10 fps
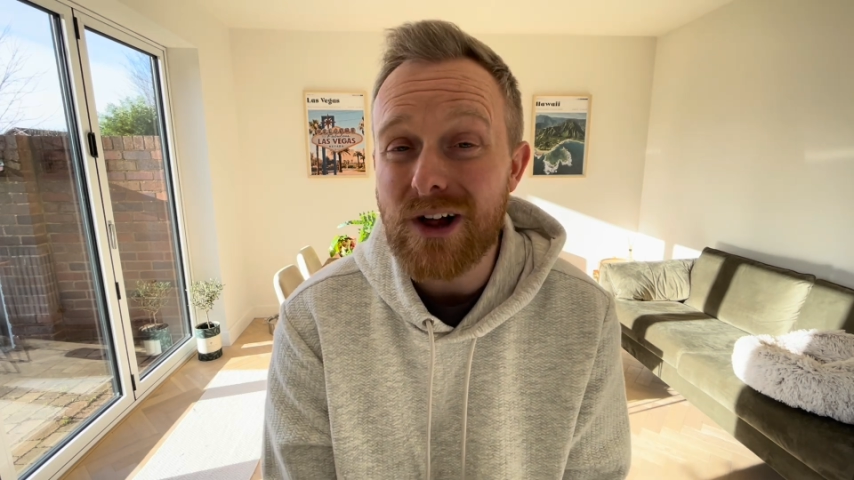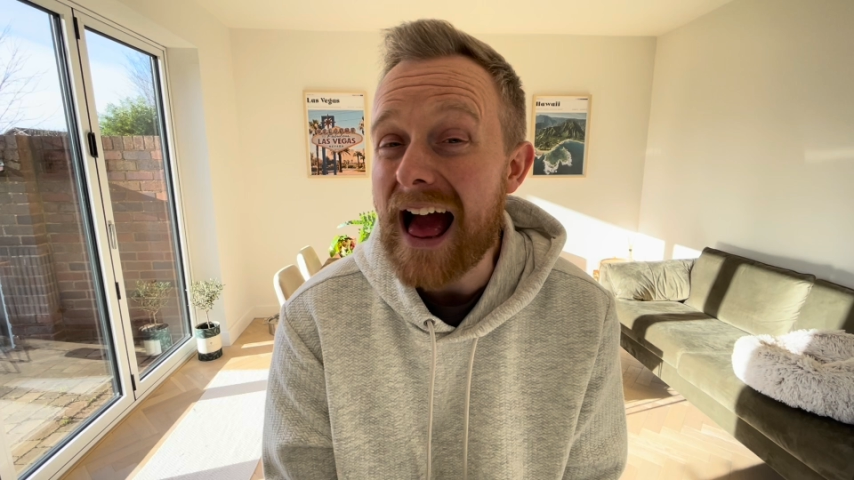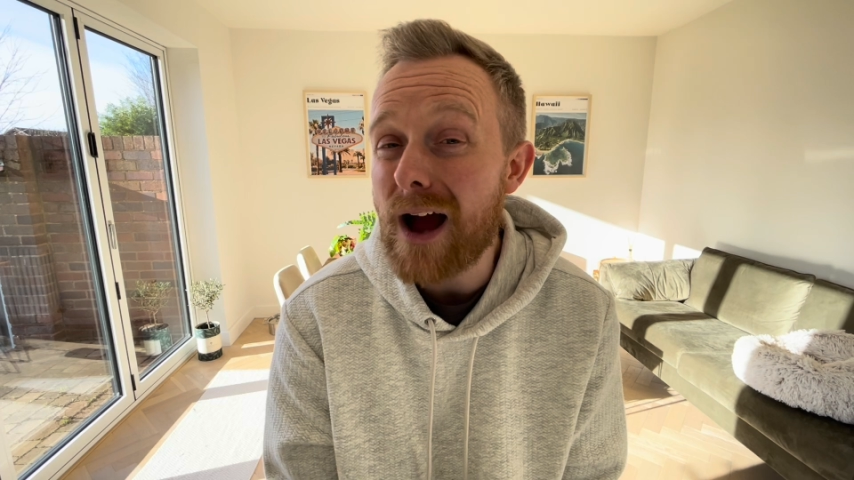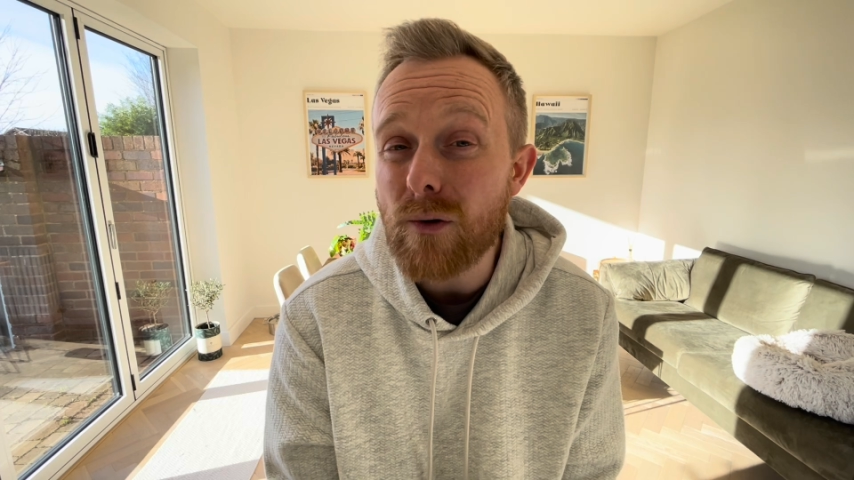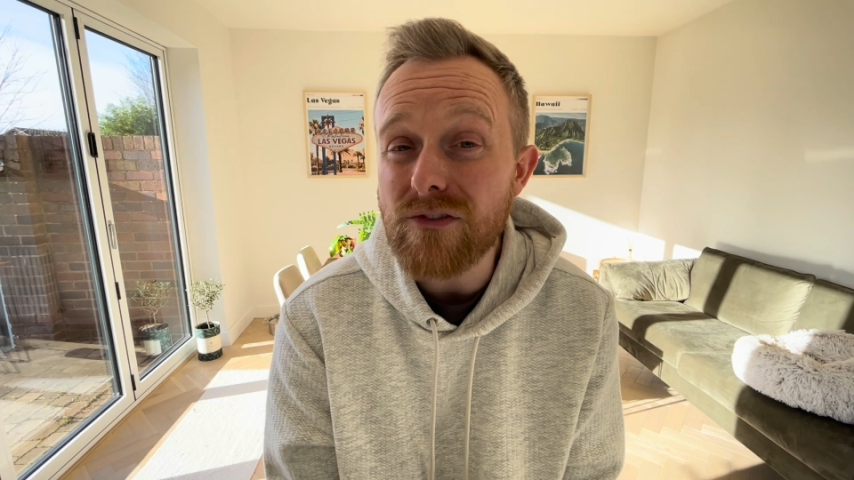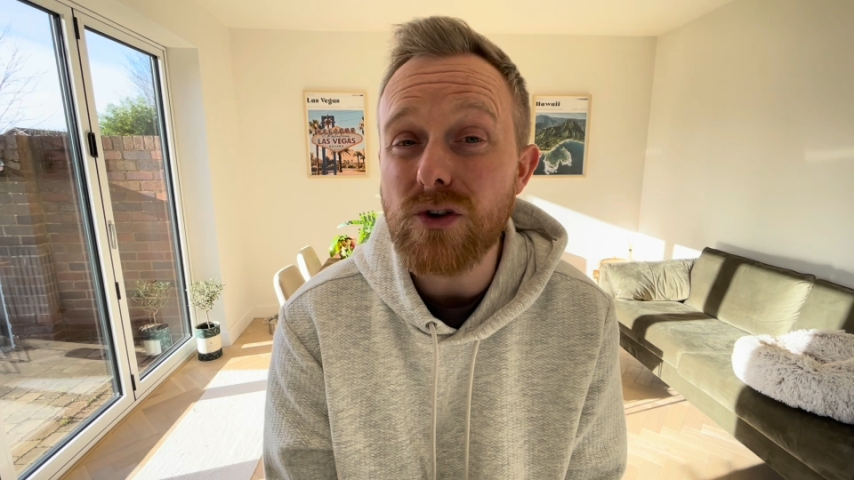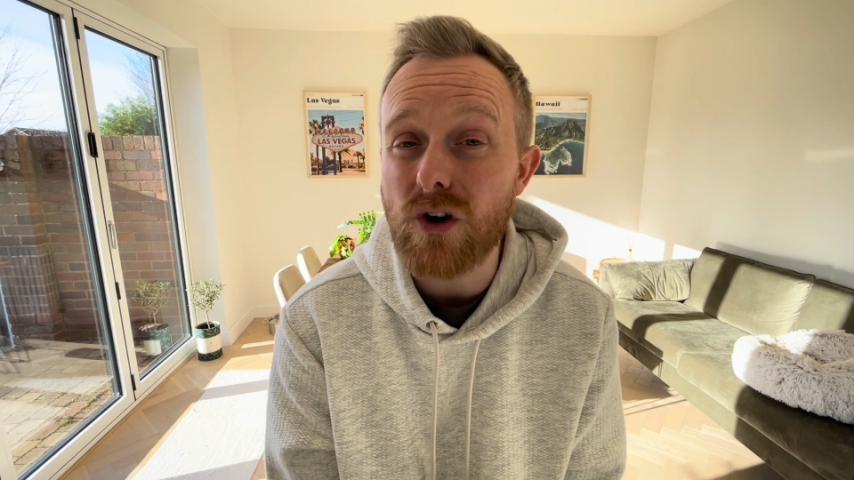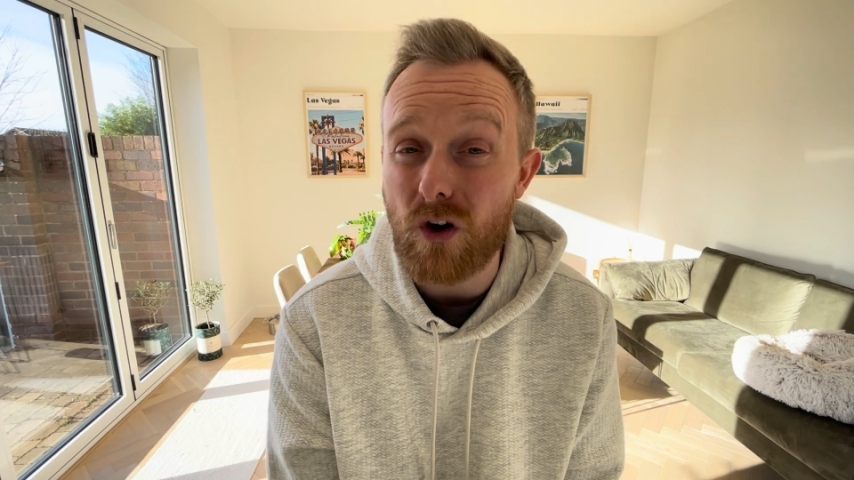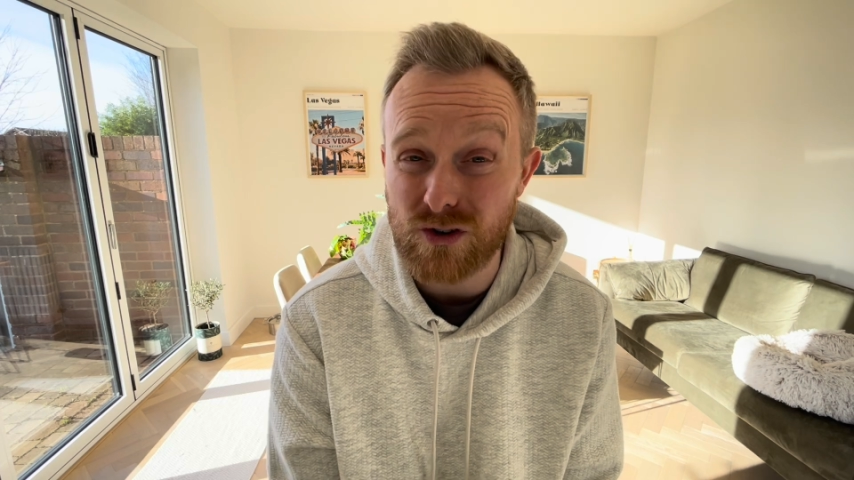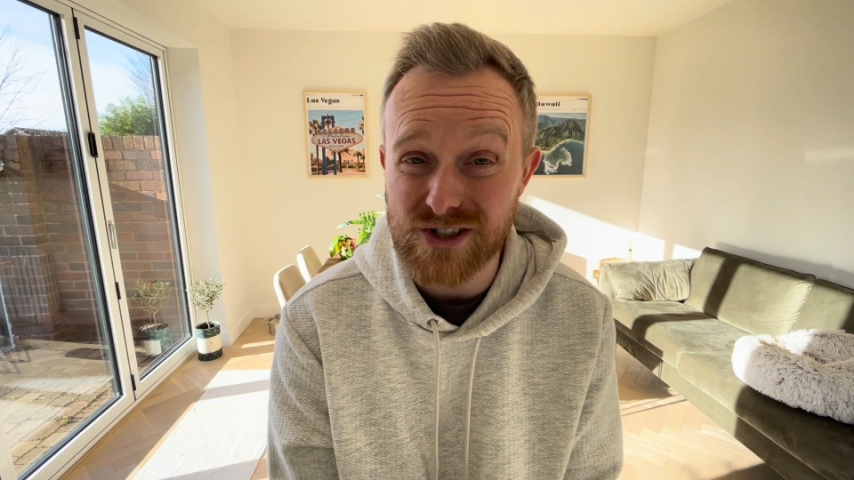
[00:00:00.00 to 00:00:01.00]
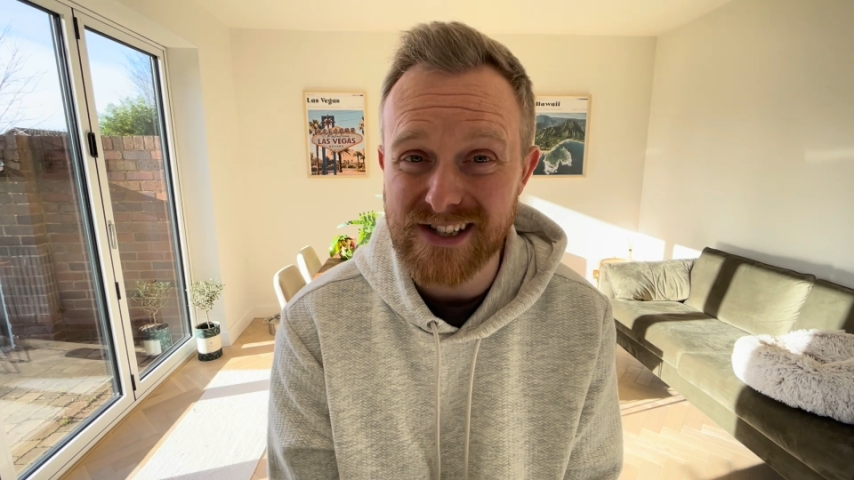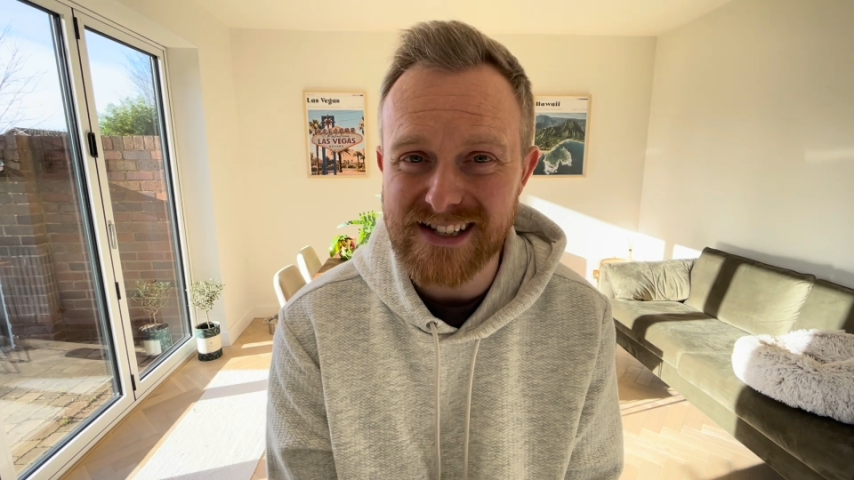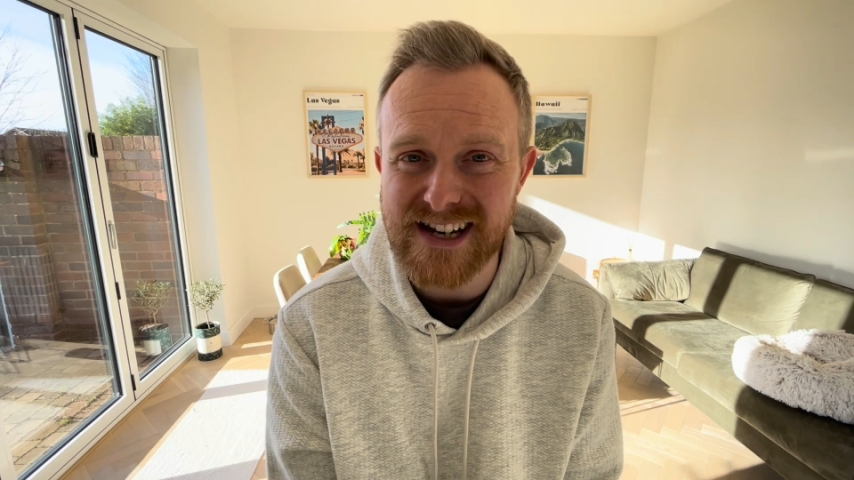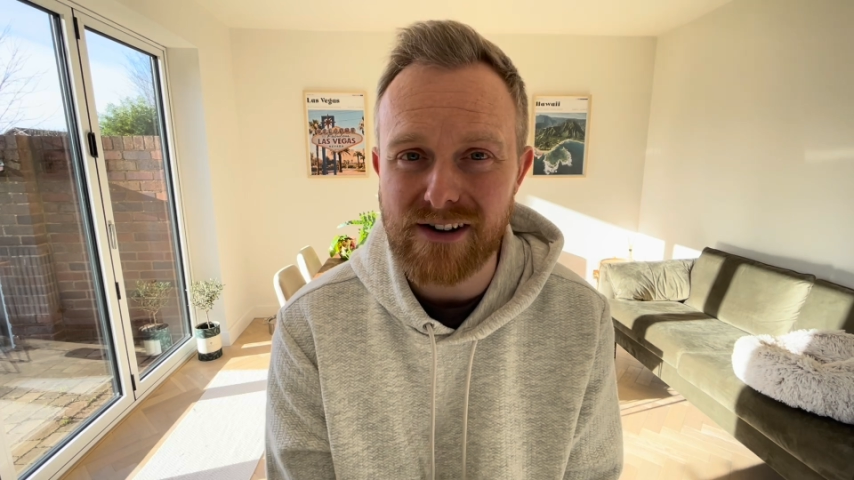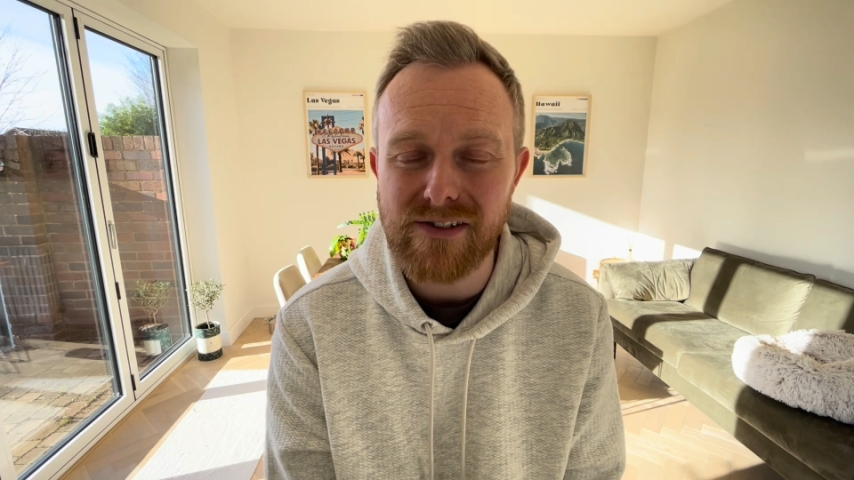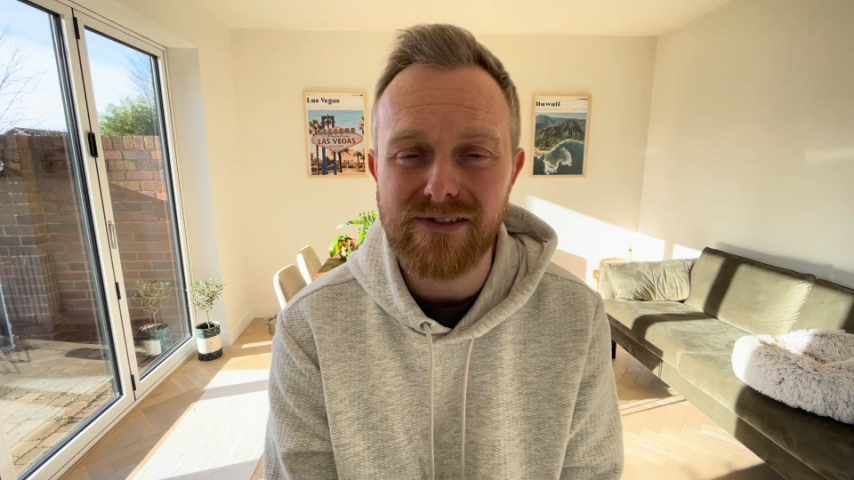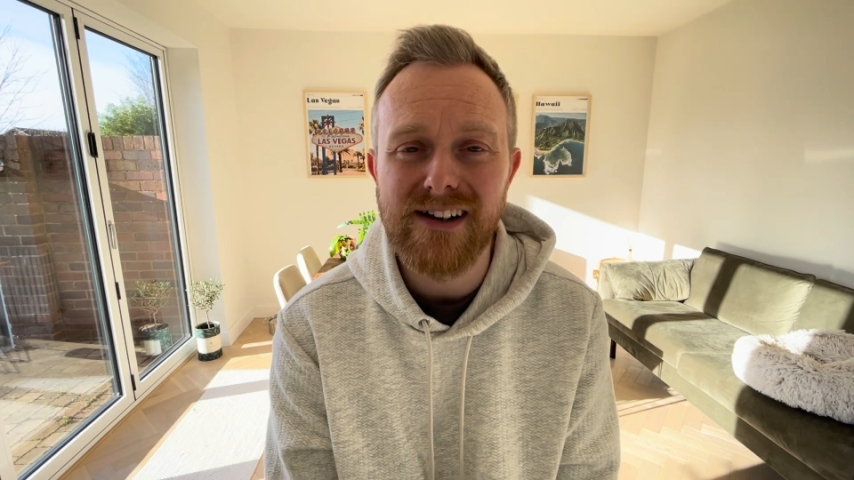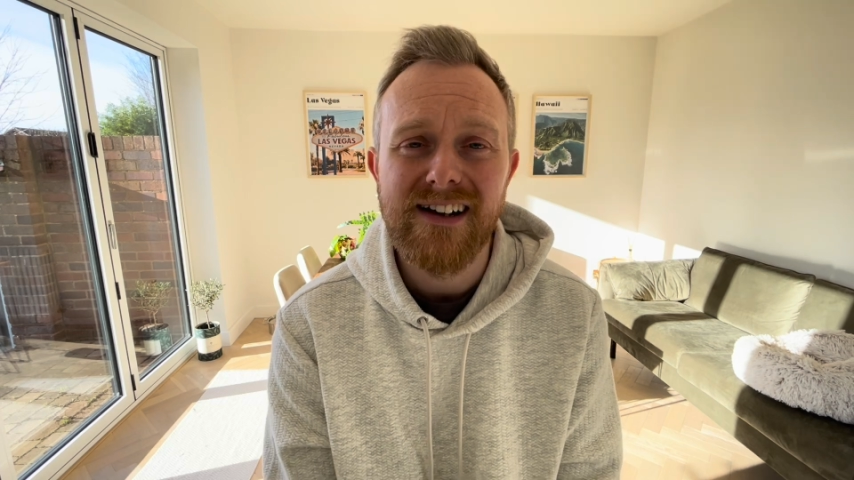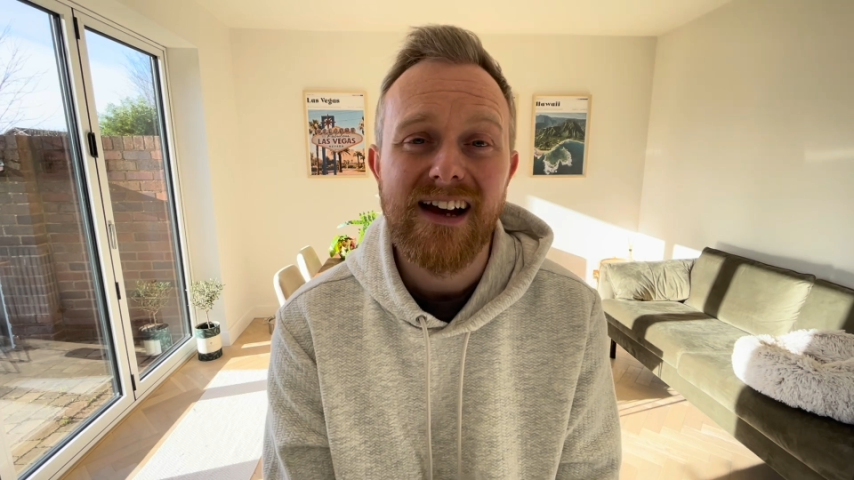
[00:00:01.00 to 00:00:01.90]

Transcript: how have you got onto this tariff?